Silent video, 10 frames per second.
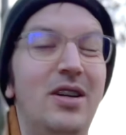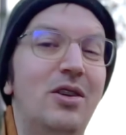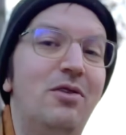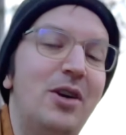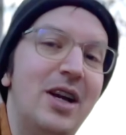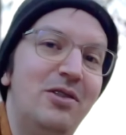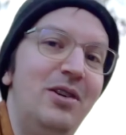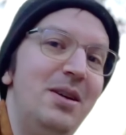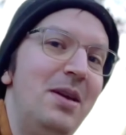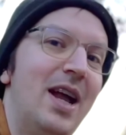don't forget to
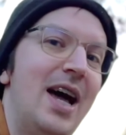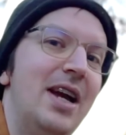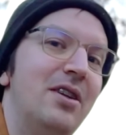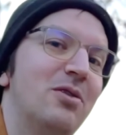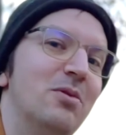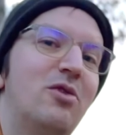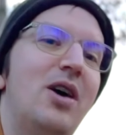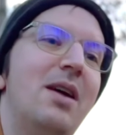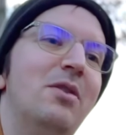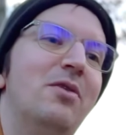leave me a like,
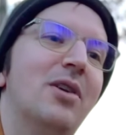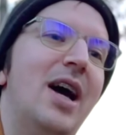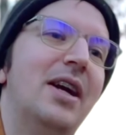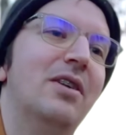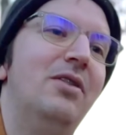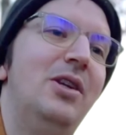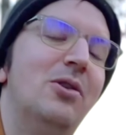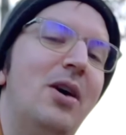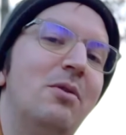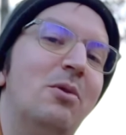subscribe if you like the
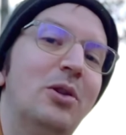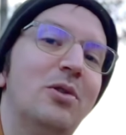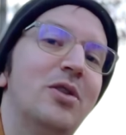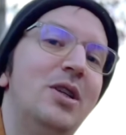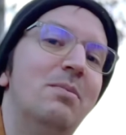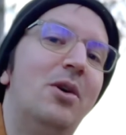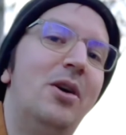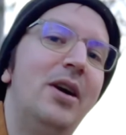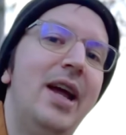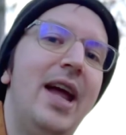video and want to see
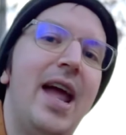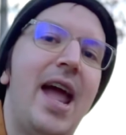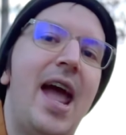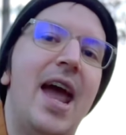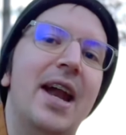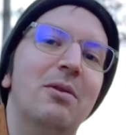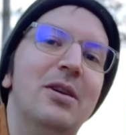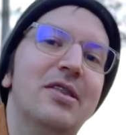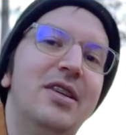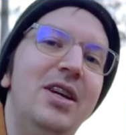more and I
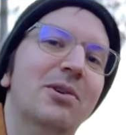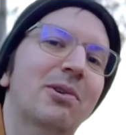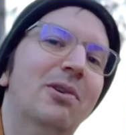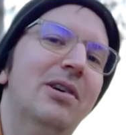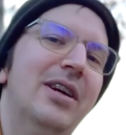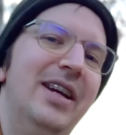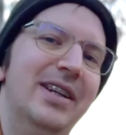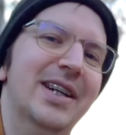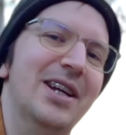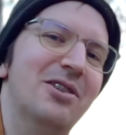will see you
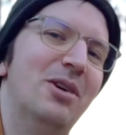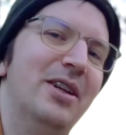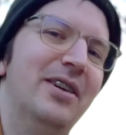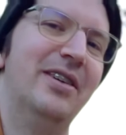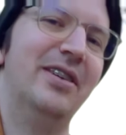in the next one.